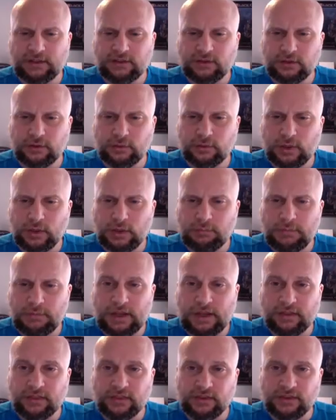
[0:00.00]
to
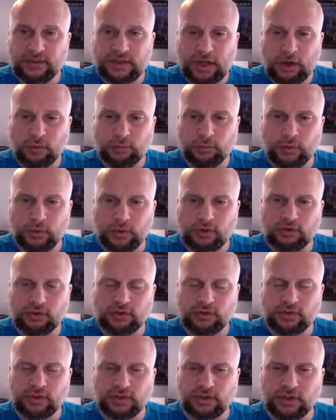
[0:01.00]
make this output
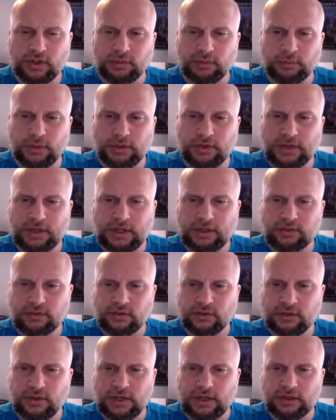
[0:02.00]
just a little bit
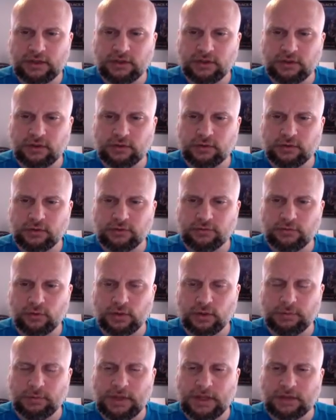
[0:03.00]
nicer, I could use a
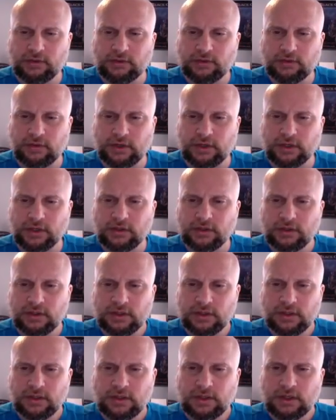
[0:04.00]
format string.
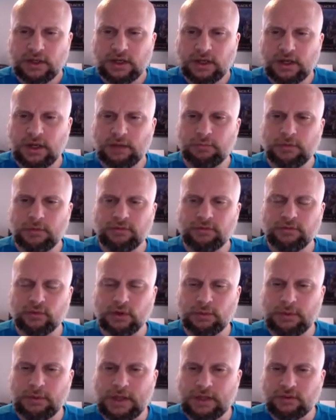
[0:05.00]
A
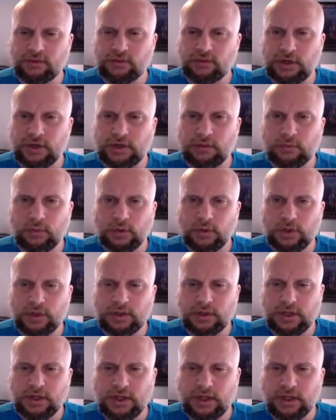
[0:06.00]
format string would
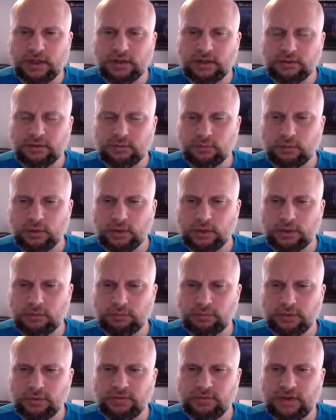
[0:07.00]

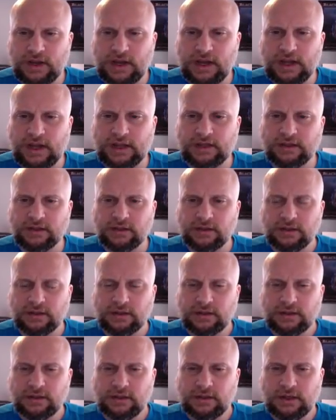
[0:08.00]
provide
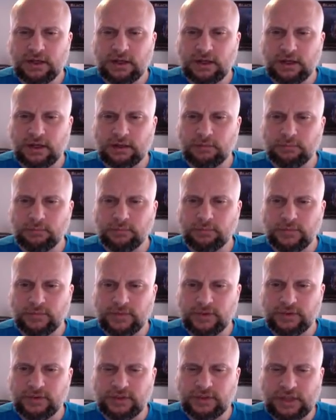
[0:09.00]

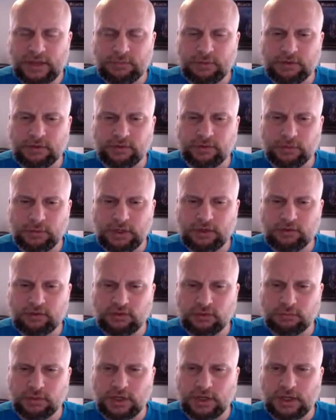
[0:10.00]
the same
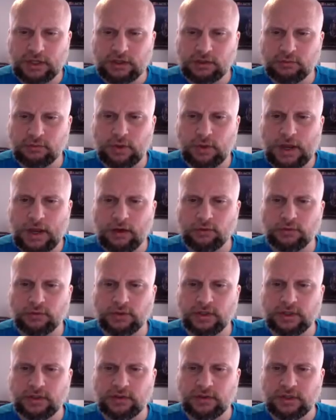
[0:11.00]
information, but I could round
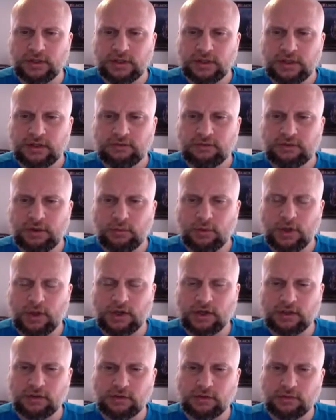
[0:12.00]
it. If I wanted
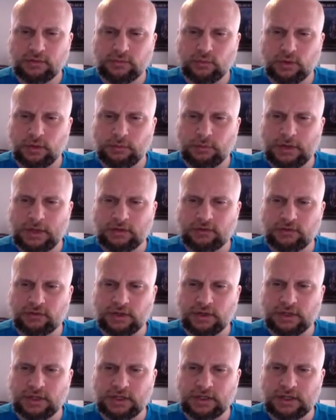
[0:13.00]
to do a format
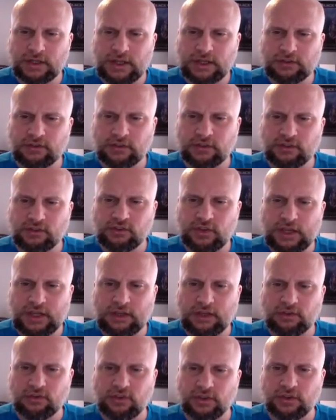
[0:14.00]
string, I could actually
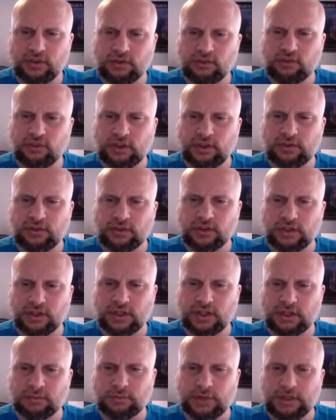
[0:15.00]
change this just a
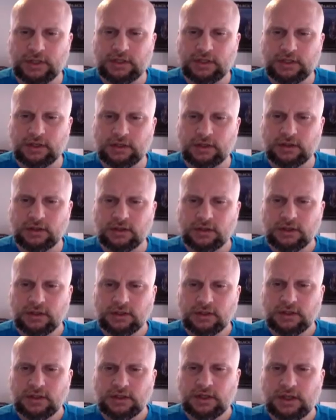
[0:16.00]
little bit here.
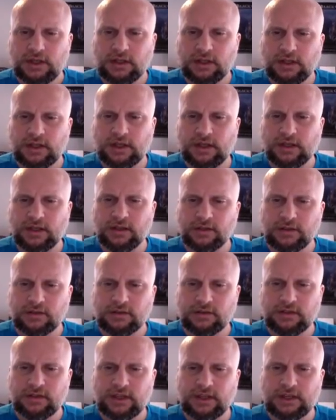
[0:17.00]
I'll
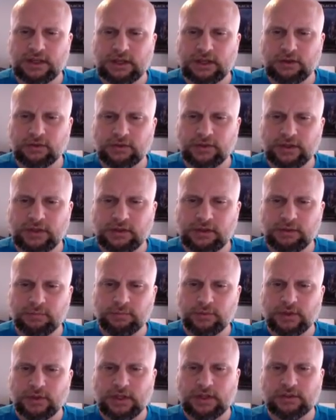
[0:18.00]
take out the
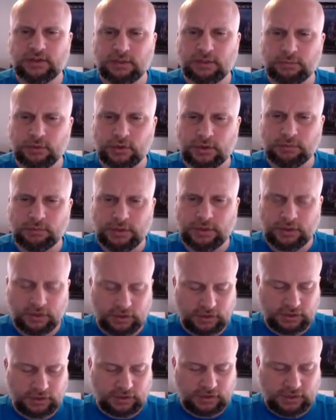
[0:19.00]
plus, I'll put the
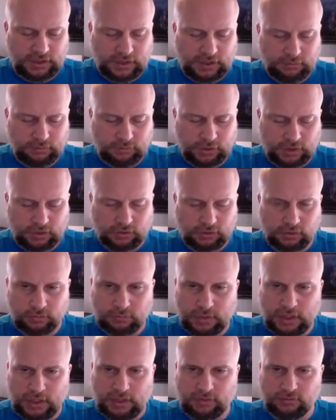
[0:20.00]
period at the end, but I'll do
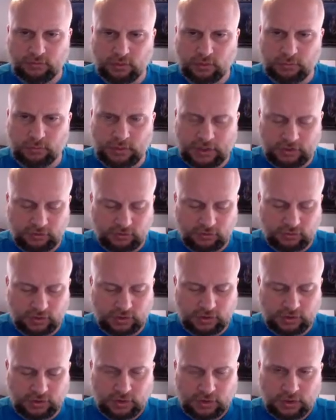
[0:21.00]
my format
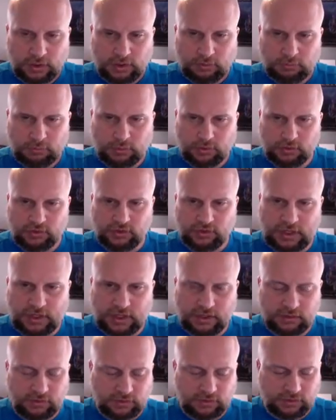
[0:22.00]
string
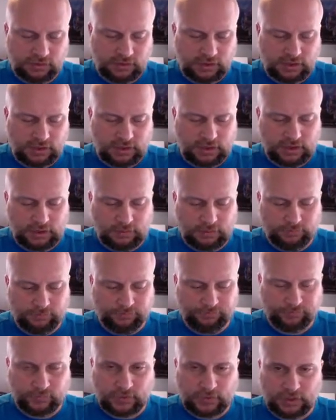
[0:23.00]
percent,
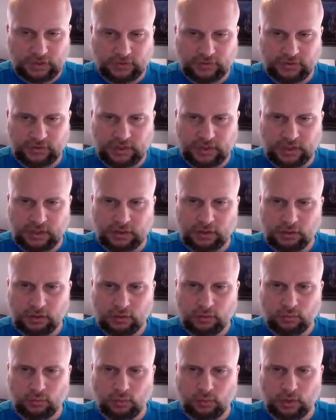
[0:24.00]
let's say
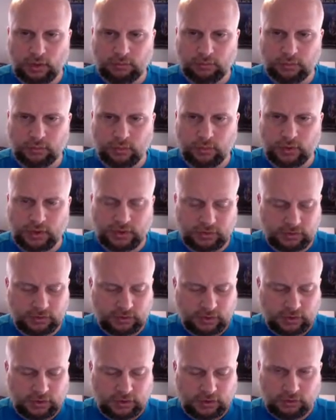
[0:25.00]

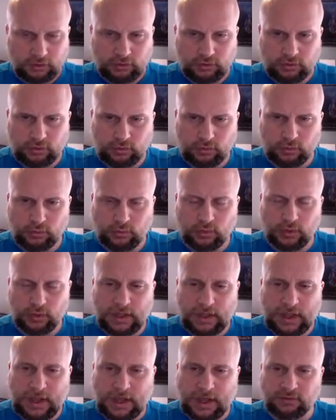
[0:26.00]

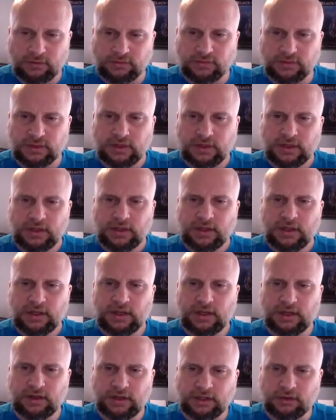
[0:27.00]
1.2f,
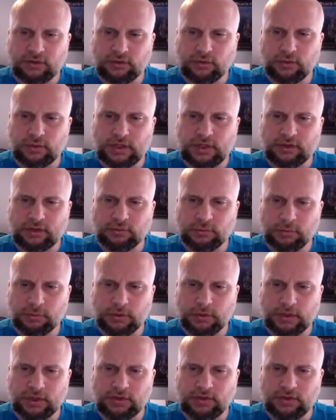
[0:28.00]
and I'll get 2 decimal
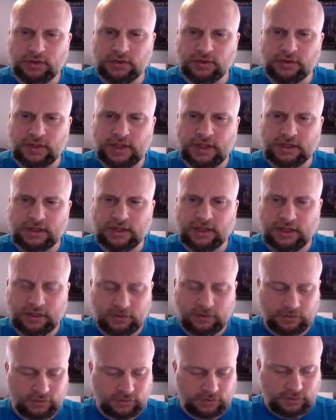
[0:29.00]
places in that
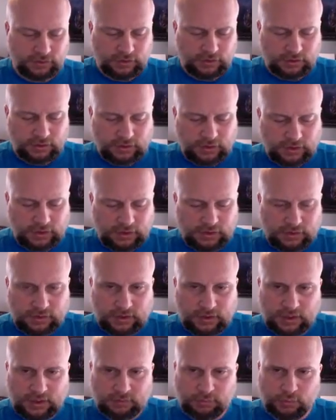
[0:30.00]
case. And
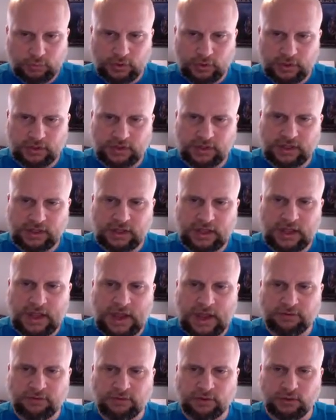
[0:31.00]
then I'd put at the
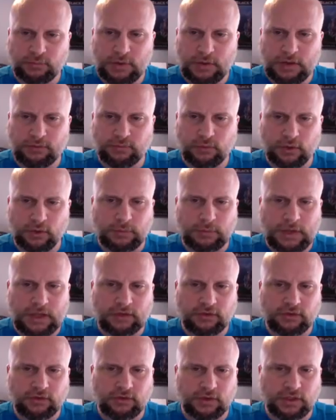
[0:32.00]
after my format
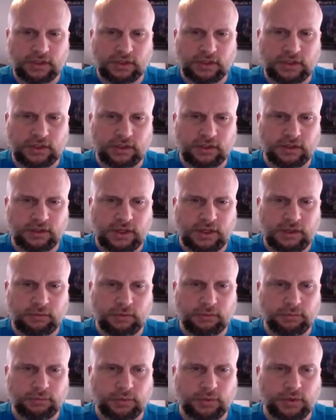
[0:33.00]
string here, I
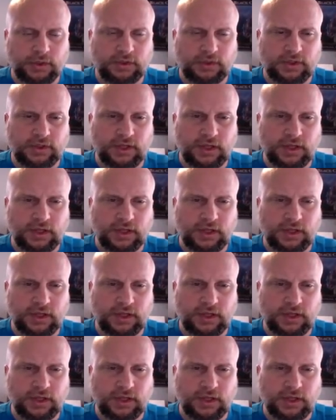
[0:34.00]
would put